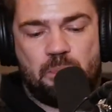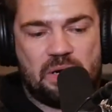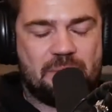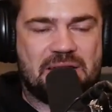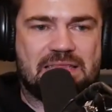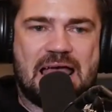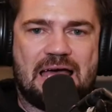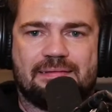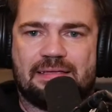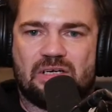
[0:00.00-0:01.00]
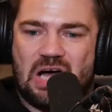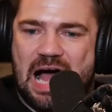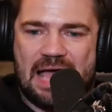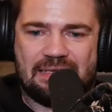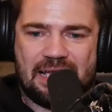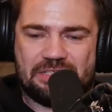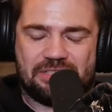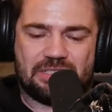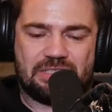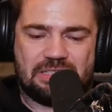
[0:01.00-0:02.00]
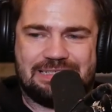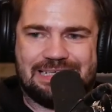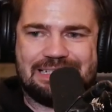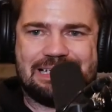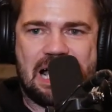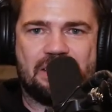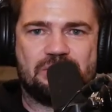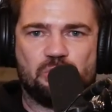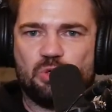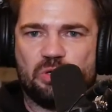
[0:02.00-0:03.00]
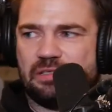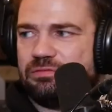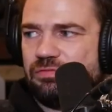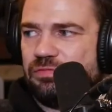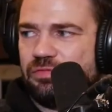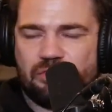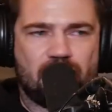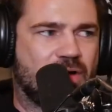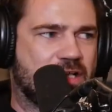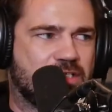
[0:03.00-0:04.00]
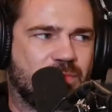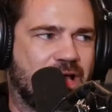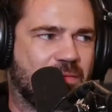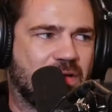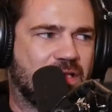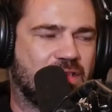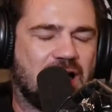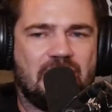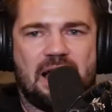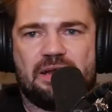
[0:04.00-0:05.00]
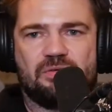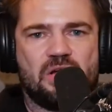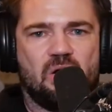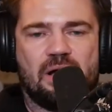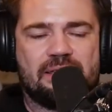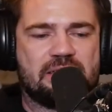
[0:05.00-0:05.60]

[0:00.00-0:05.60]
But, I mean, that little highlight just did not do it for the rest of me. I mean, I don't know.